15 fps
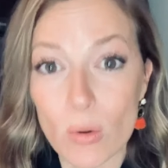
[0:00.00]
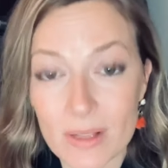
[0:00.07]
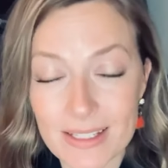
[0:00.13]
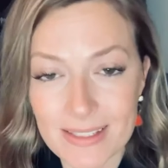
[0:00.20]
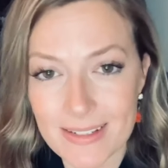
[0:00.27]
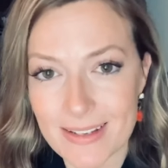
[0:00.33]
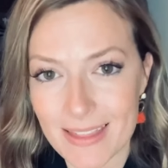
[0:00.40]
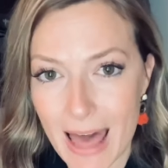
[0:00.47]

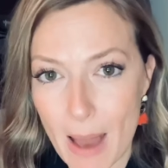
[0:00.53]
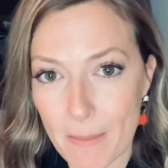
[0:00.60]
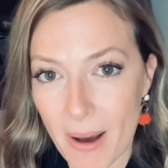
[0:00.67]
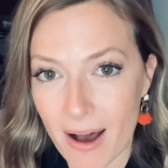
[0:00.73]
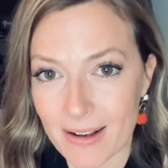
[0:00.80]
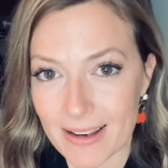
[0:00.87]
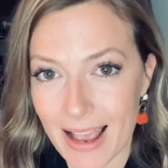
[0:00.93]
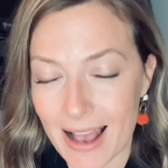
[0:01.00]
listen to that
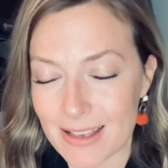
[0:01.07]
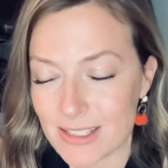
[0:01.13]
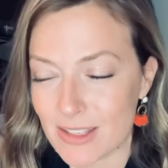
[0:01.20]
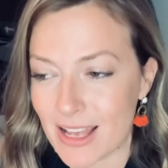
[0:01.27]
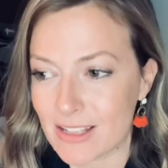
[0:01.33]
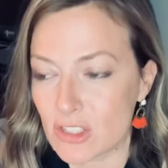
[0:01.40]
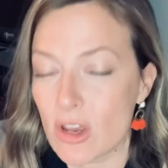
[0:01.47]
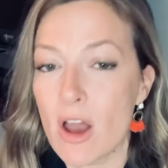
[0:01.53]
podcast.
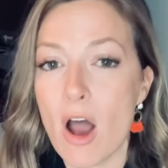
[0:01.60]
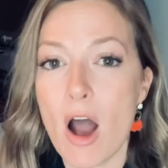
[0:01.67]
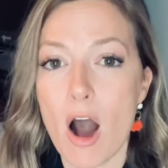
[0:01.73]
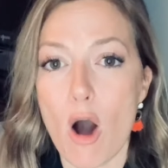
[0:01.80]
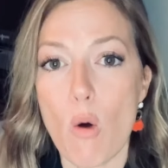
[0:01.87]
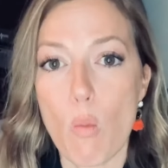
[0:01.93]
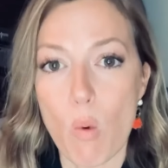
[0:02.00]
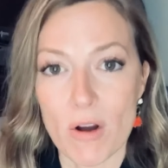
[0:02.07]
That's
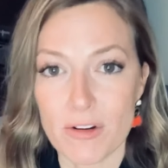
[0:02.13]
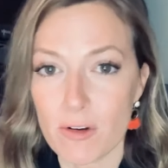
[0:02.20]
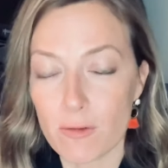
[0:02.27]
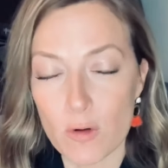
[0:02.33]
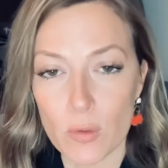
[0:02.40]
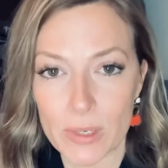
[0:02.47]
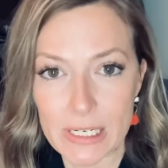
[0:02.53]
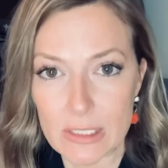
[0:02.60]
a
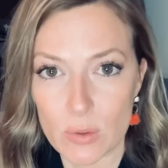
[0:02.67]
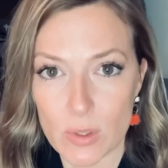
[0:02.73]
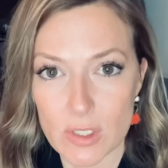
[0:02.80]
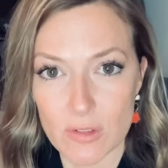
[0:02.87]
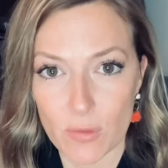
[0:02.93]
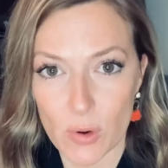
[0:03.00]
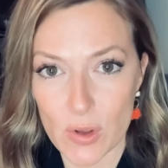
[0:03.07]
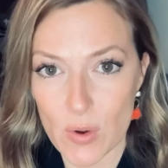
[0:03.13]
wonderful resource
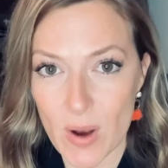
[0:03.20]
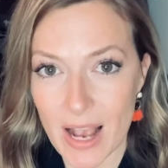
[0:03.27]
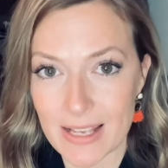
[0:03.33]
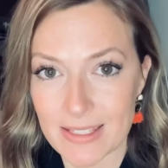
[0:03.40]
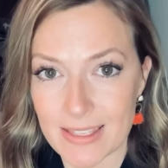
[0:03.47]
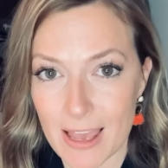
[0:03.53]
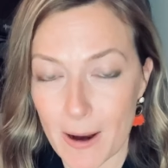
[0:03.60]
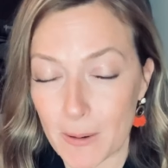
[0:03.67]
for you
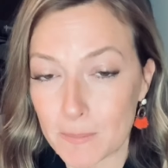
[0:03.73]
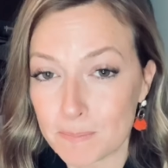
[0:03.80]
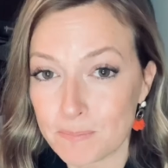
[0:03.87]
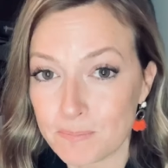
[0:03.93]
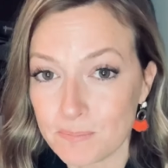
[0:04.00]
guys there.